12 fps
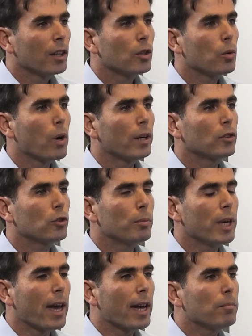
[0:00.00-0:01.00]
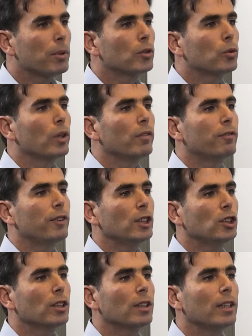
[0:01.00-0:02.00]
You want to be able to
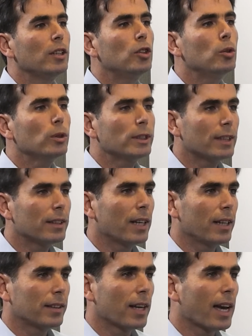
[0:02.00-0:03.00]
efficiently use the data